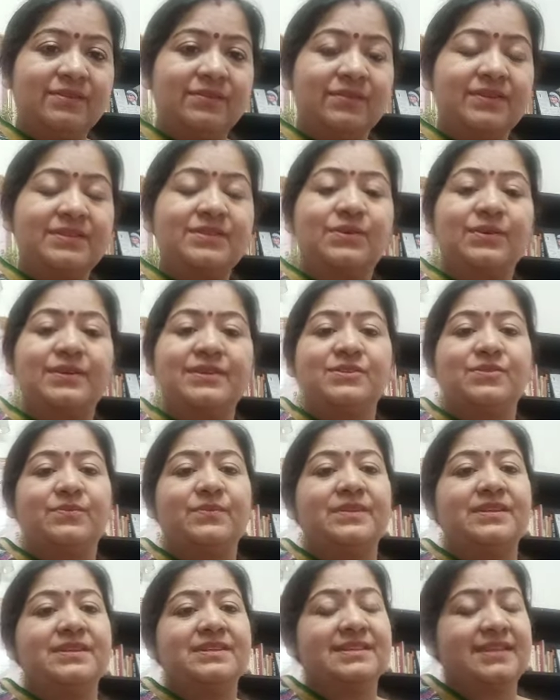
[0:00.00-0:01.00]
is going to
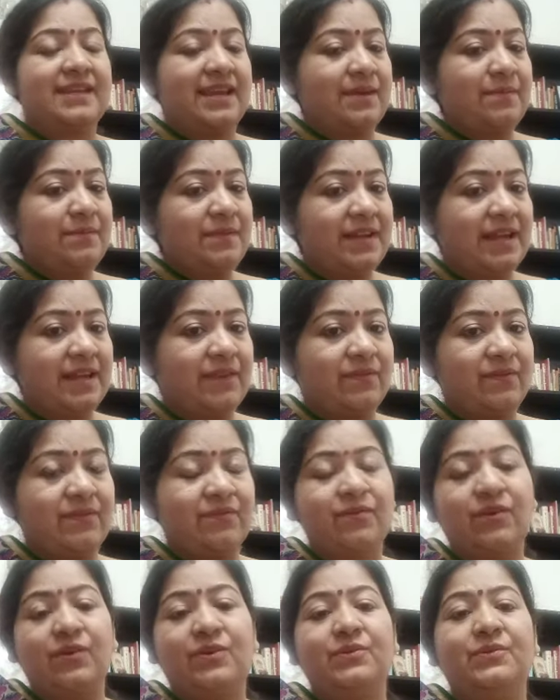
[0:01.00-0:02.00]
be the same like we
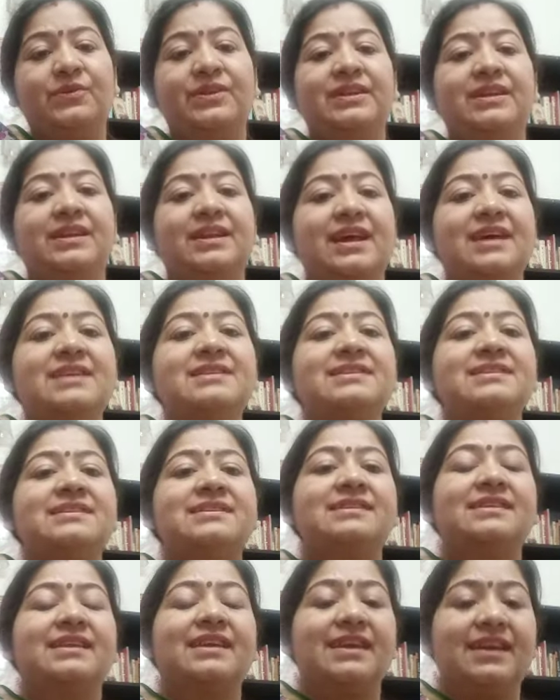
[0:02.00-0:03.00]
followed in
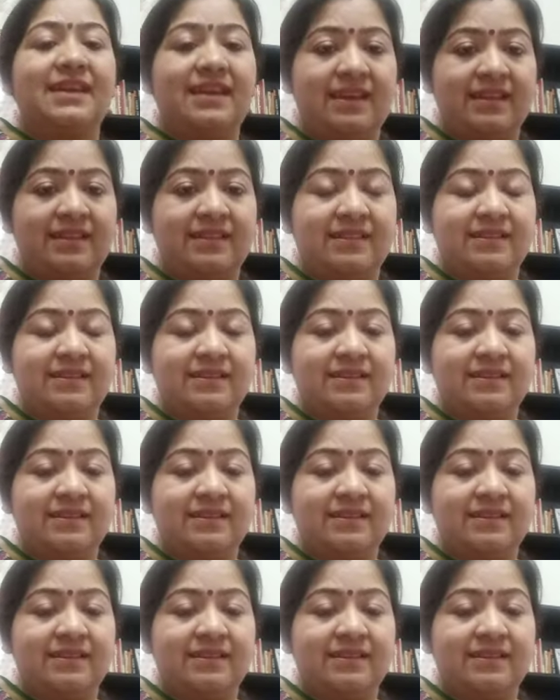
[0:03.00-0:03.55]
class 8th.